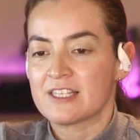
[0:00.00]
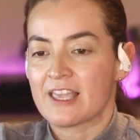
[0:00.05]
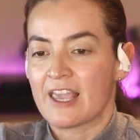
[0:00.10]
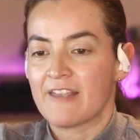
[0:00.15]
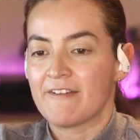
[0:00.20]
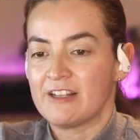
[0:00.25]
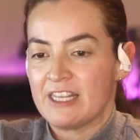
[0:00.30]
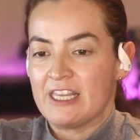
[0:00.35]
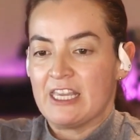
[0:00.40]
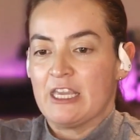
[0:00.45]

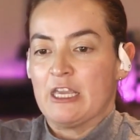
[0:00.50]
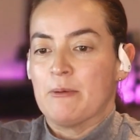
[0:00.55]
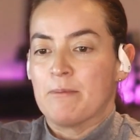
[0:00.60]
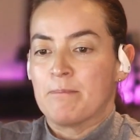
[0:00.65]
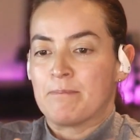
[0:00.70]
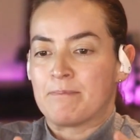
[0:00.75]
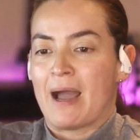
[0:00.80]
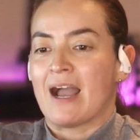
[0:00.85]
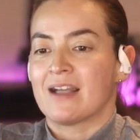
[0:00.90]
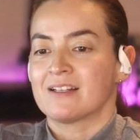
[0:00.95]
heavily
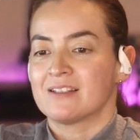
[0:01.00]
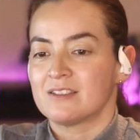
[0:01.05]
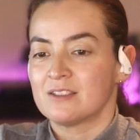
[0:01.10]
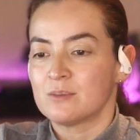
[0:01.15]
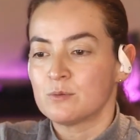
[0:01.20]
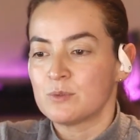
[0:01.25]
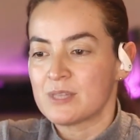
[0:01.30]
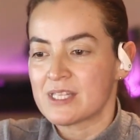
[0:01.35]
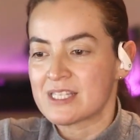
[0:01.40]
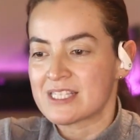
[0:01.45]

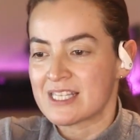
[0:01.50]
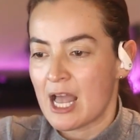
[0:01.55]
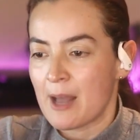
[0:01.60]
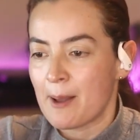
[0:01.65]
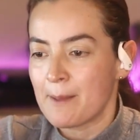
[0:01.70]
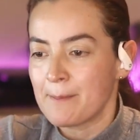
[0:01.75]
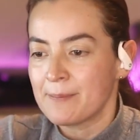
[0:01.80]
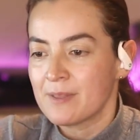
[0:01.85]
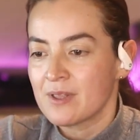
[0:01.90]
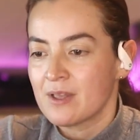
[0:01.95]
impacted with
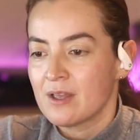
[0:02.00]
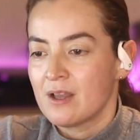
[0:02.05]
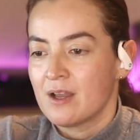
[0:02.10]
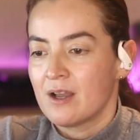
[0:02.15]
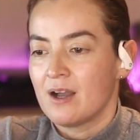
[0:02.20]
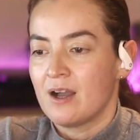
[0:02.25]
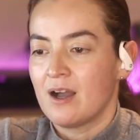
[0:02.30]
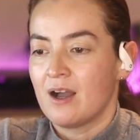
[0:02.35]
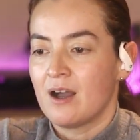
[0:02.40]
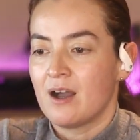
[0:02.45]
SAM,
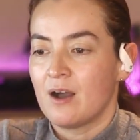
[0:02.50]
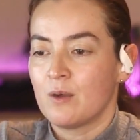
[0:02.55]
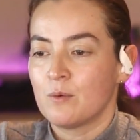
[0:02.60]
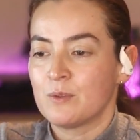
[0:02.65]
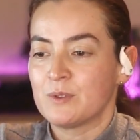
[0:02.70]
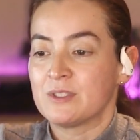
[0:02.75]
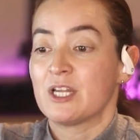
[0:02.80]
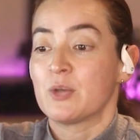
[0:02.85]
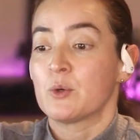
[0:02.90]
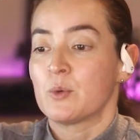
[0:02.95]

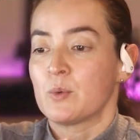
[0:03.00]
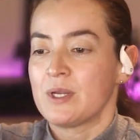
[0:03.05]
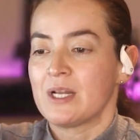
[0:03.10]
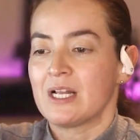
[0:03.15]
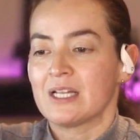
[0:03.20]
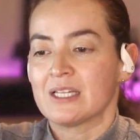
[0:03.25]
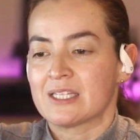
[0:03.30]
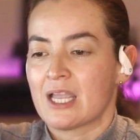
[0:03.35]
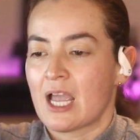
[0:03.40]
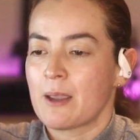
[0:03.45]
with the
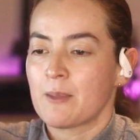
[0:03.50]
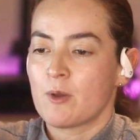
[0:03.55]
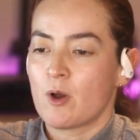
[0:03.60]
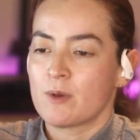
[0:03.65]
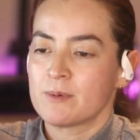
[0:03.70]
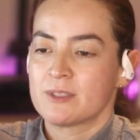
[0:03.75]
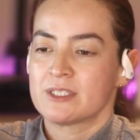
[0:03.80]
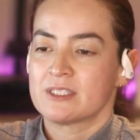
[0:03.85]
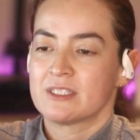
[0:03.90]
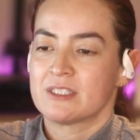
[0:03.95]
real-time
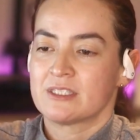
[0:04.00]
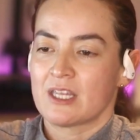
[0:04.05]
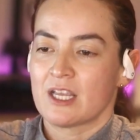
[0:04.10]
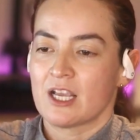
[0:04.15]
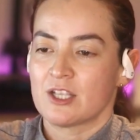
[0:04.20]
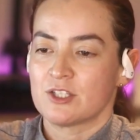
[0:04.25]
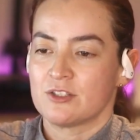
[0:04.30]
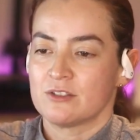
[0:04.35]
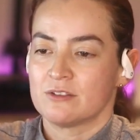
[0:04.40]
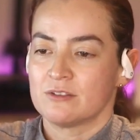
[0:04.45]
object
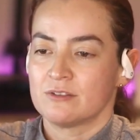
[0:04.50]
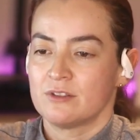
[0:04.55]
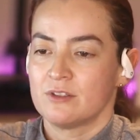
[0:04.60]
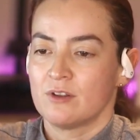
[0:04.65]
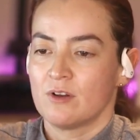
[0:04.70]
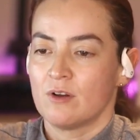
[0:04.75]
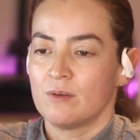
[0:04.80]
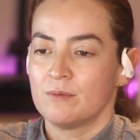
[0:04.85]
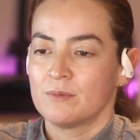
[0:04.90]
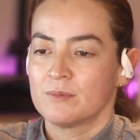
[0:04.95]
detection,
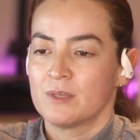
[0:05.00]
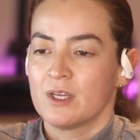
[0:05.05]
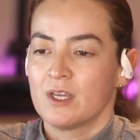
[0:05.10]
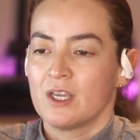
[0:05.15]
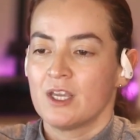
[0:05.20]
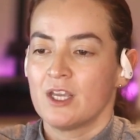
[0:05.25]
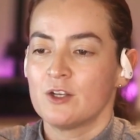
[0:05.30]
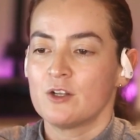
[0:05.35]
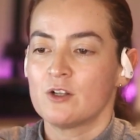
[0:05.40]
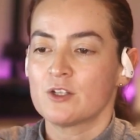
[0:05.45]

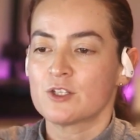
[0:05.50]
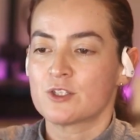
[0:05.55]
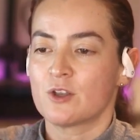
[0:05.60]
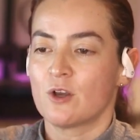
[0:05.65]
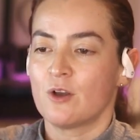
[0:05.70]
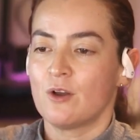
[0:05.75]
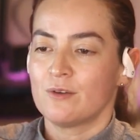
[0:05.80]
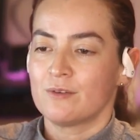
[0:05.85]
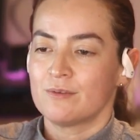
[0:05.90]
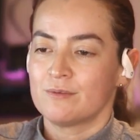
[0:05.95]
And
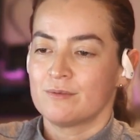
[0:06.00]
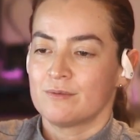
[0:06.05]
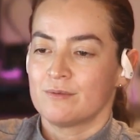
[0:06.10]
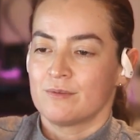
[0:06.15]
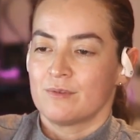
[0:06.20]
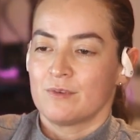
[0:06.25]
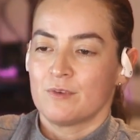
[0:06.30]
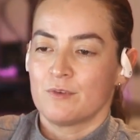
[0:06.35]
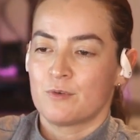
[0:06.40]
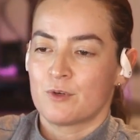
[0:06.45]
also
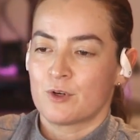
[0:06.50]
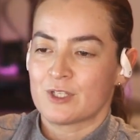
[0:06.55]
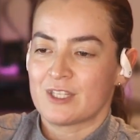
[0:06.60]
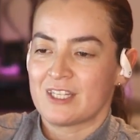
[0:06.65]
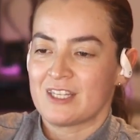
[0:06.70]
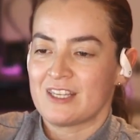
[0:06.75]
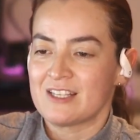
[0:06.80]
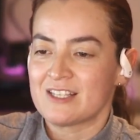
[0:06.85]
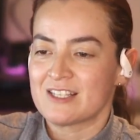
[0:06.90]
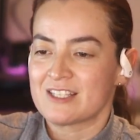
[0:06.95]
for
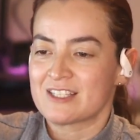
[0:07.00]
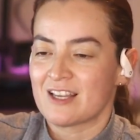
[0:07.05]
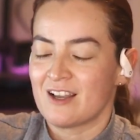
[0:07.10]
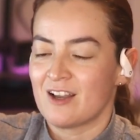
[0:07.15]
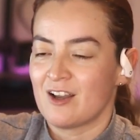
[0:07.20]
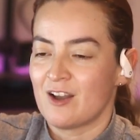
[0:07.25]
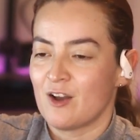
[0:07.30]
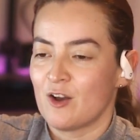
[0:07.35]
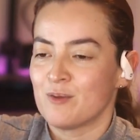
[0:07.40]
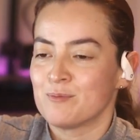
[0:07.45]
this
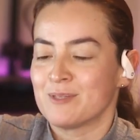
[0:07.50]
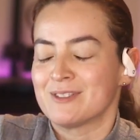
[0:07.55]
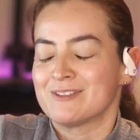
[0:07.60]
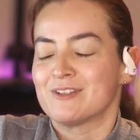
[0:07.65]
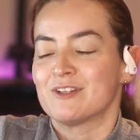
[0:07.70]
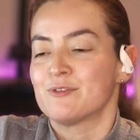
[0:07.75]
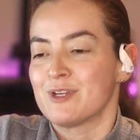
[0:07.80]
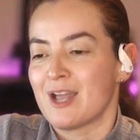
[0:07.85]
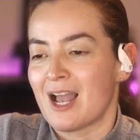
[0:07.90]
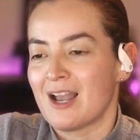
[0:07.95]

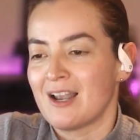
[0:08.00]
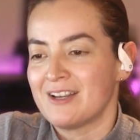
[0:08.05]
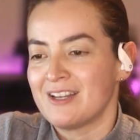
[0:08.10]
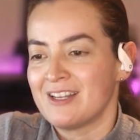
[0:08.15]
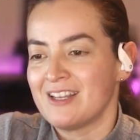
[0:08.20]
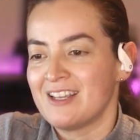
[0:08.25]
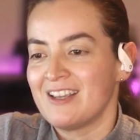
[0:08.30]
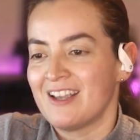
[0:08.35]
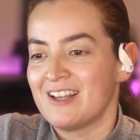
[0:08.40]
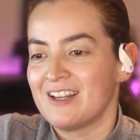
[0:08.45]
augmented
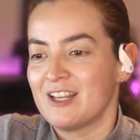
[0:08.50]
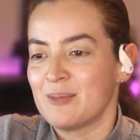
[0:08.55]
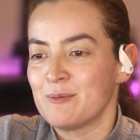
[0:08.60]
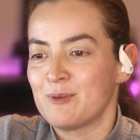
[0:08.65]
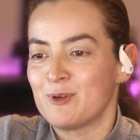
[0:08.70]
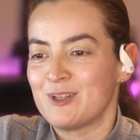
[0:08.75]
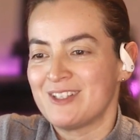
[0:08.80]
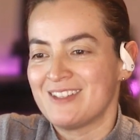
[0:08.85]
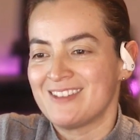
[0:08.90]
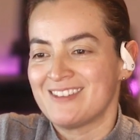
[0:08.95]
reality,
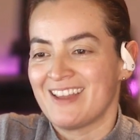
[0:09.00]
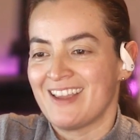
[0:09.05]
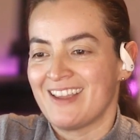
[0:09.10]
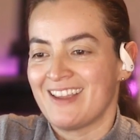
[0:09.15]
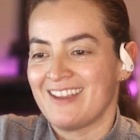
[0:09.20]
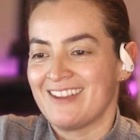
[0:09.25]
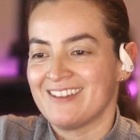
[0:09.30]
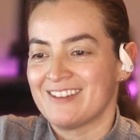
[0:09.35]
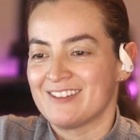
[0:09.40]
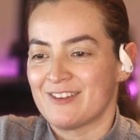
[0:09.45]
enabling
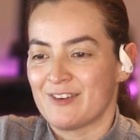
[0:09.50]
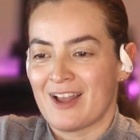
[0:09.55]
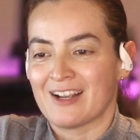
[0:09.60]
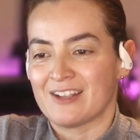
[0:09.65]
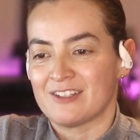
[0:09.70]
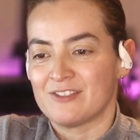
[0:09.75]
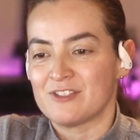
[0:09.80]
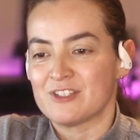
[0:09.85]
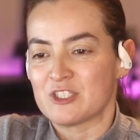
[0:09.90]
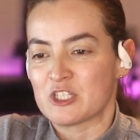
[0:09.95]
the
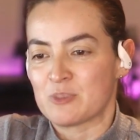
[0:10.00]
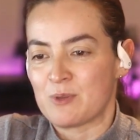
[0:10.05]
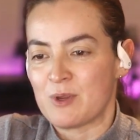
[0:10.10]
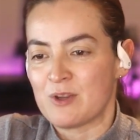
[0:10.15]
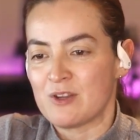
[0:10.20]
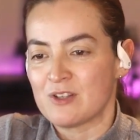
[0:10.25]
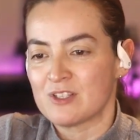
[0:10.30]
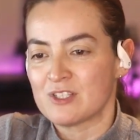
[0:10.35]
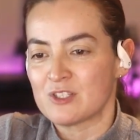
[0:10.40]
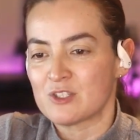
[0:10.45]
interactive
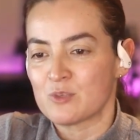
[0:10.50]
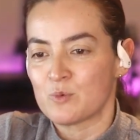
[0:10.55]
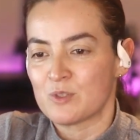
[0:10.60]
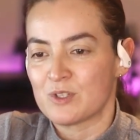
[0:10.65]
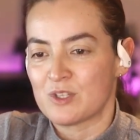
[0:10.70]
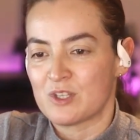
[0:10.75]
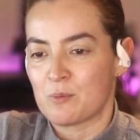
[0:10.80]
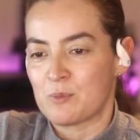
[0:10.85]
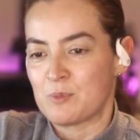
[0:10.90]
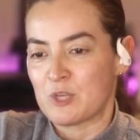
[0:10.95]
experience
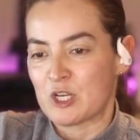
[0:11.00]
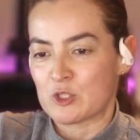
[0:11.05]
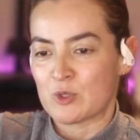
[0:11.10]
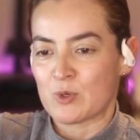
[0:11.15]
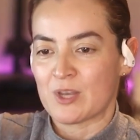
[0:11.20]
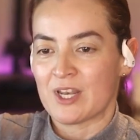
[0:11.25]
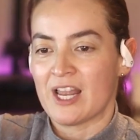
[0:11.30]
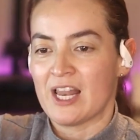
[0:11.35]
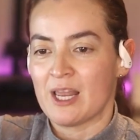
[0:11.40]
with the virtual